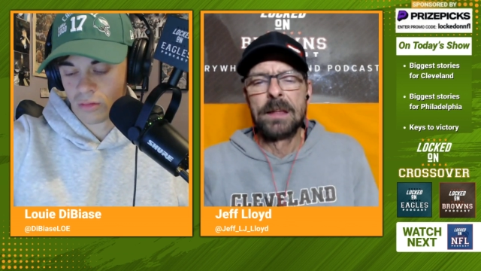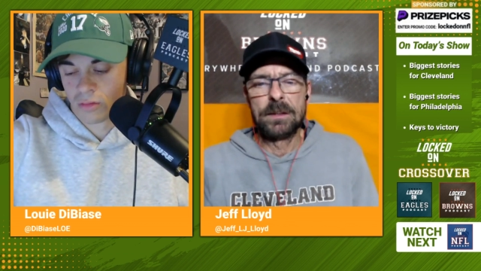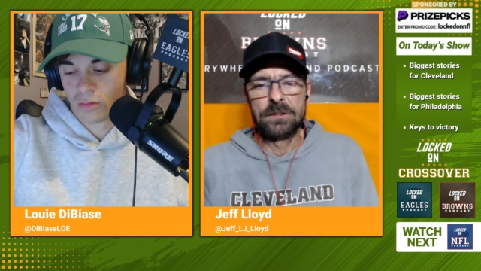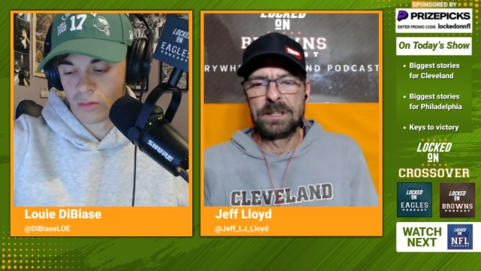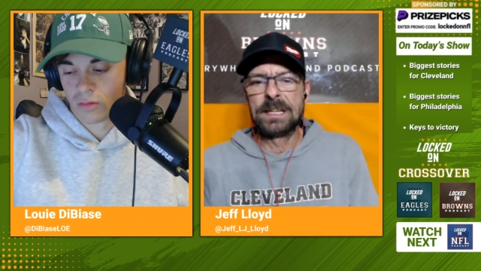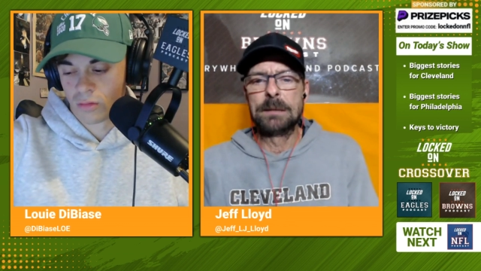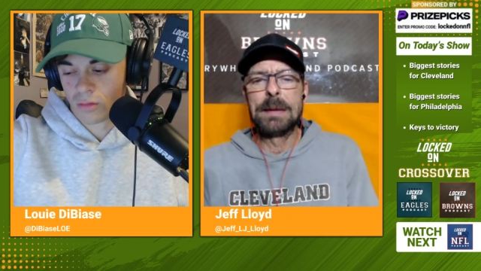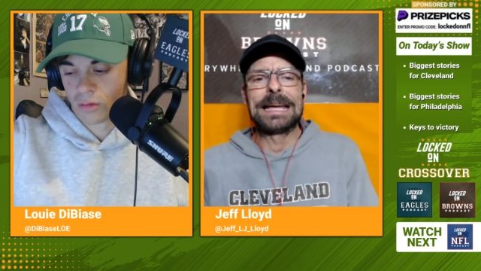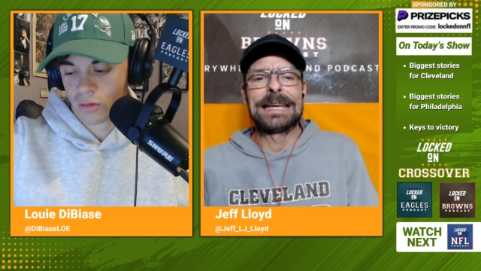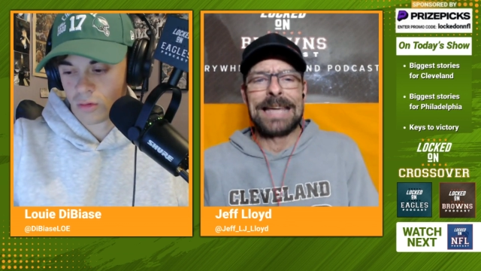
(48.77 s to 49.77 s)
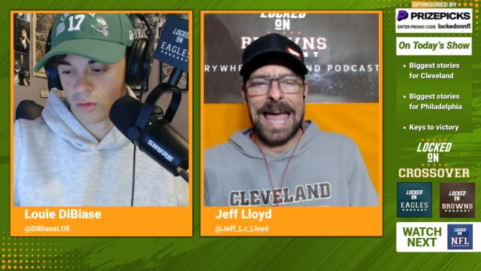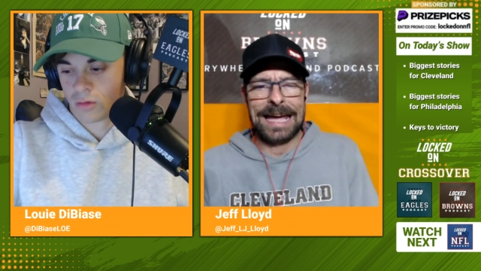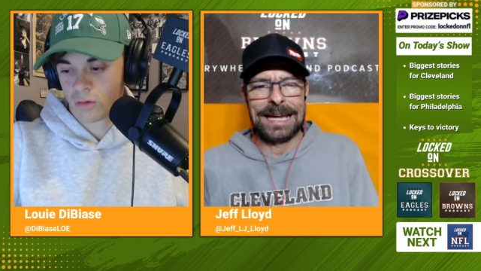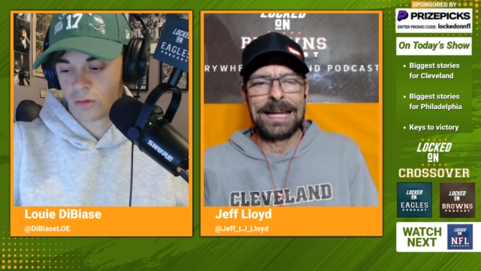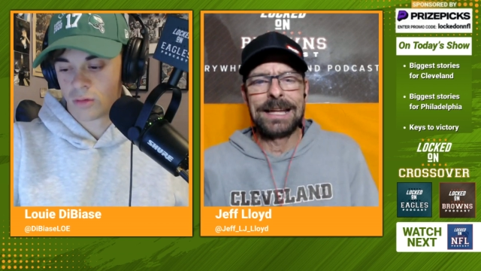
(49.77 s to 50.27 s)
Speaker 1: This team
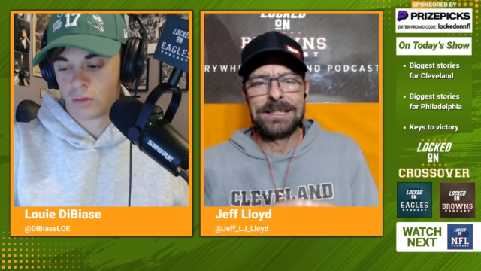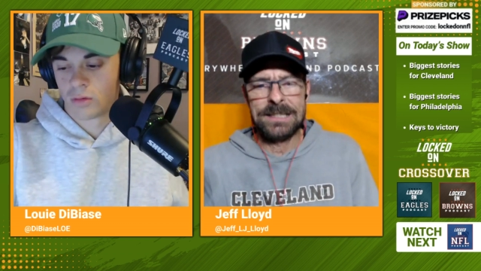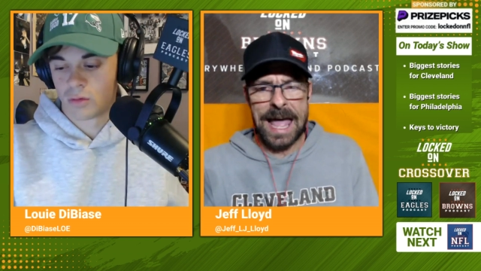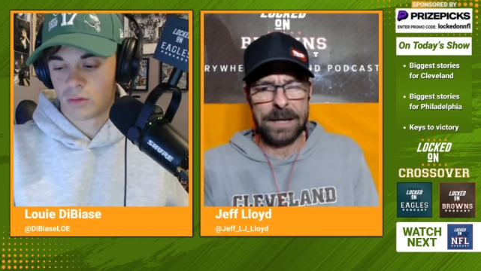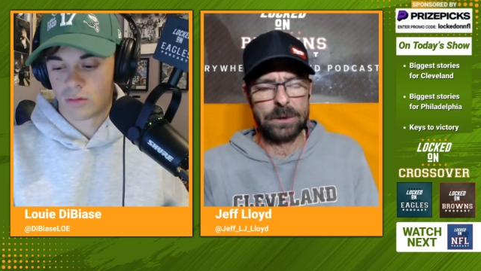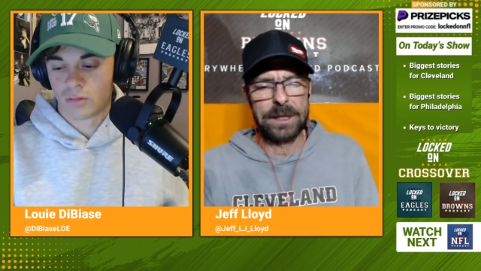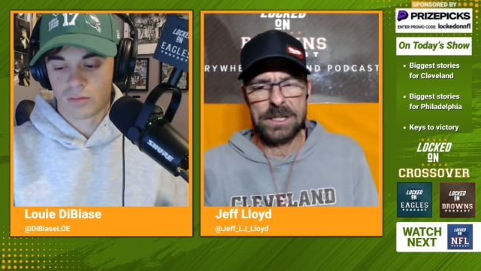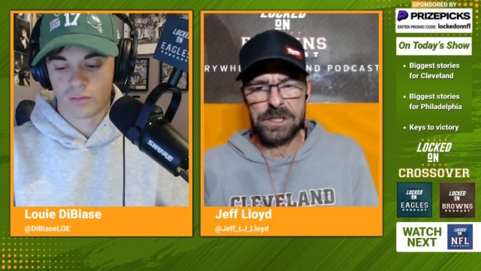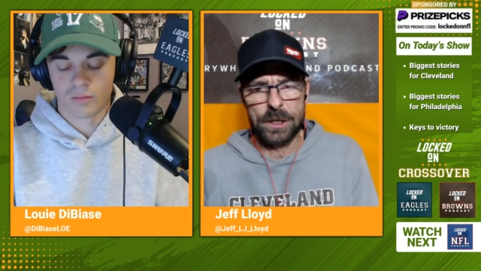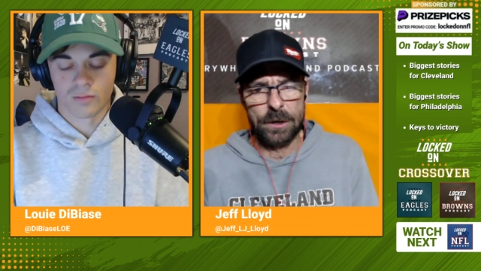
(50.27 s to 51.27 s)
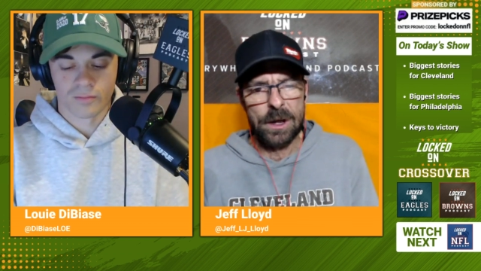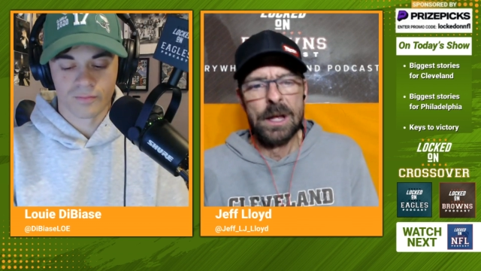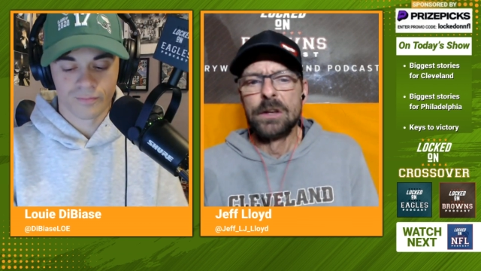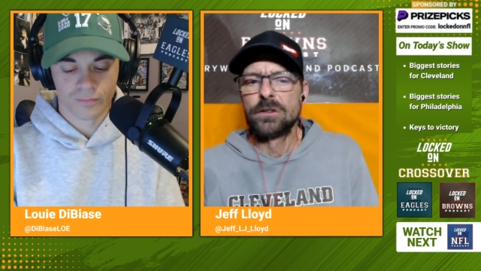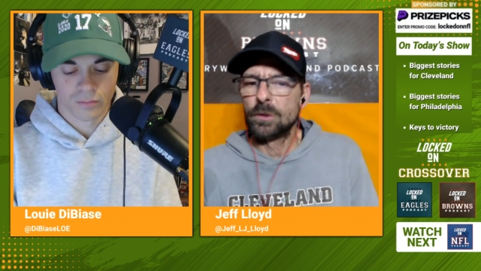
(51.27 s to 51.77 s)
gang tackled last year.
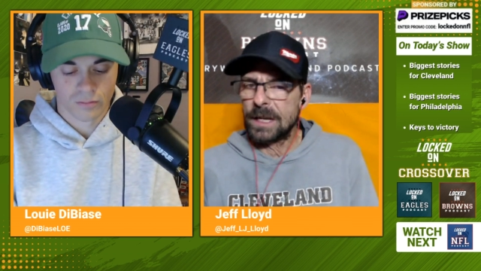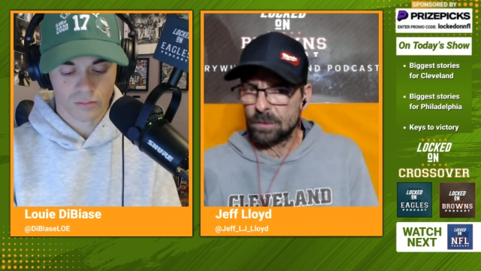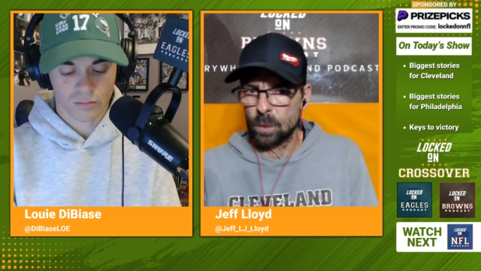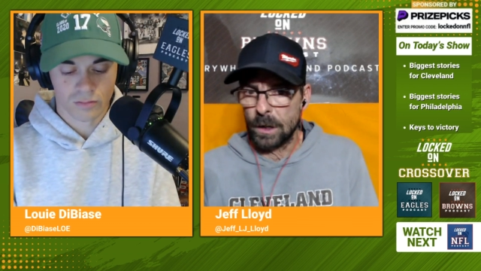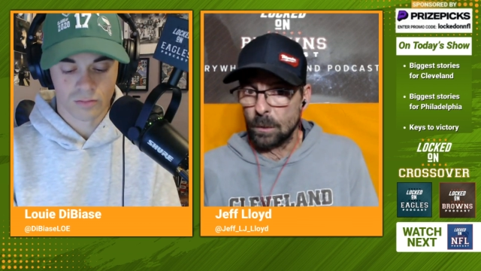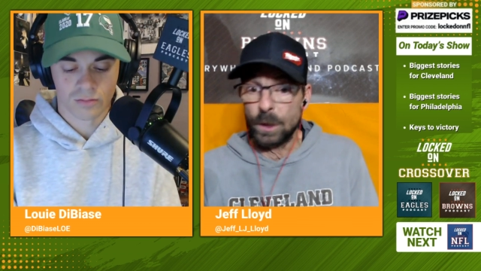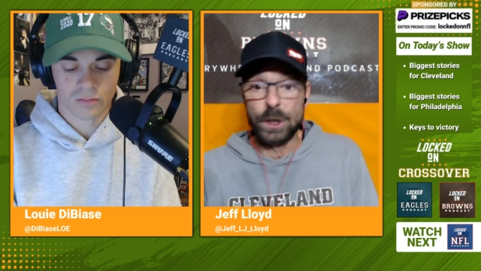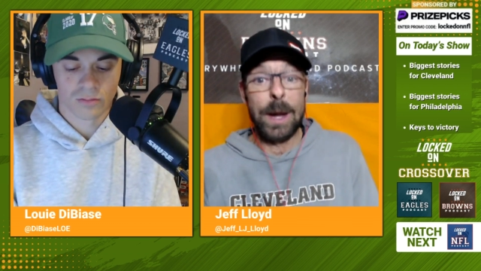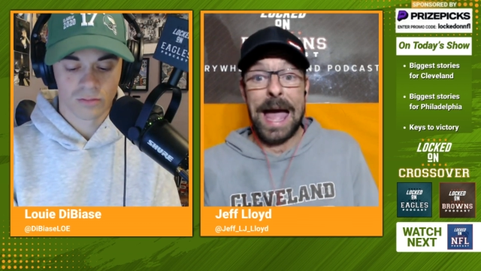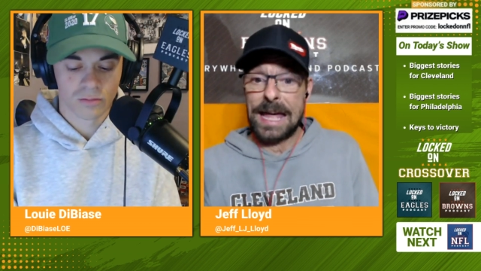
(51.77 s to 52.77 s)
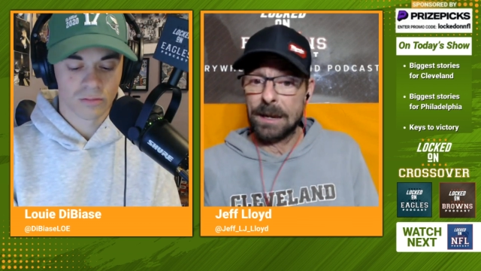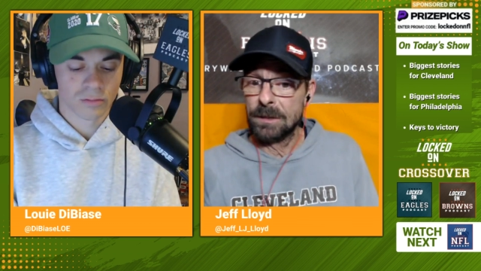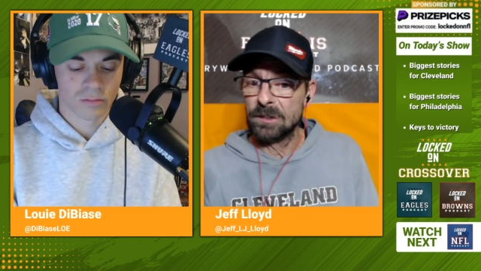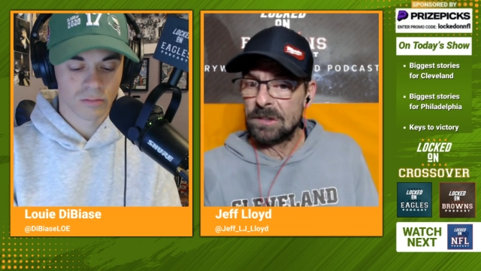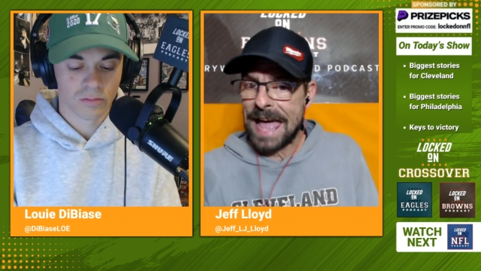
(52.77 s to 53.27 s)
So guess what? When you had a
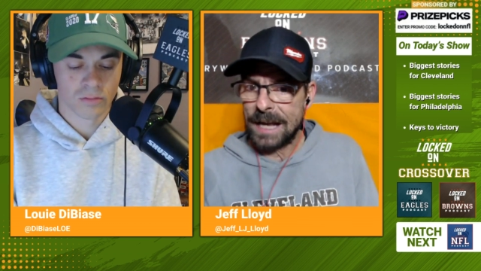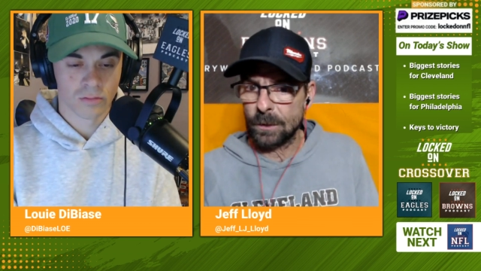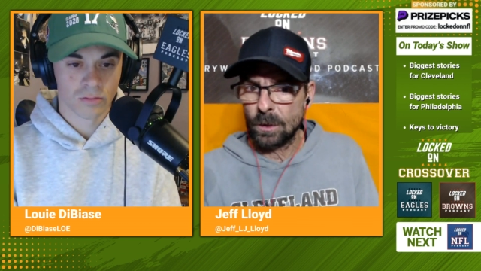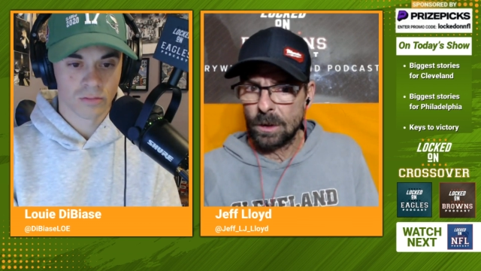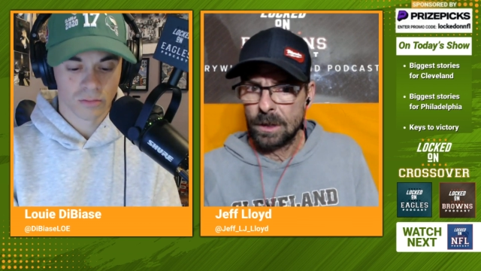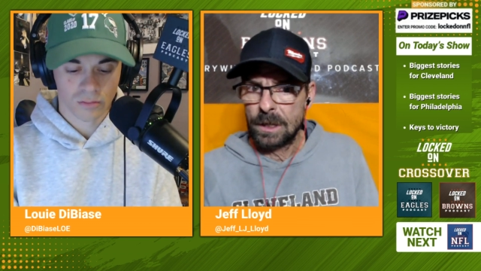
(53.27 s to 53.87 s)
missed tackle,